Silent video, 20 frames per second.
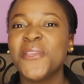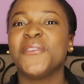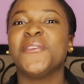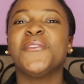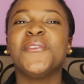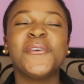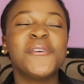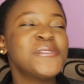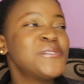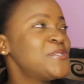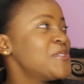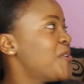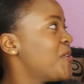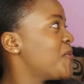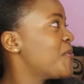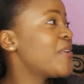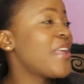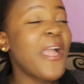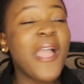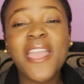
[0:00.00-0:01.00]
you know
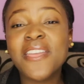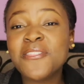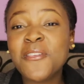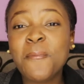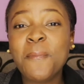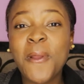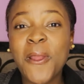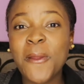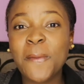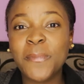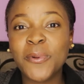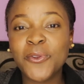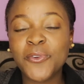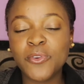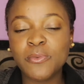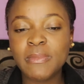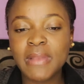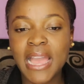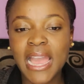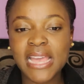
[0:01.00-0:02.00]
so we are in the purple
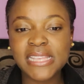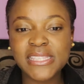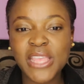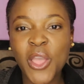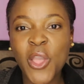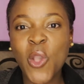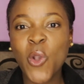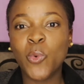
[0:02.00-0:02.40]
room guys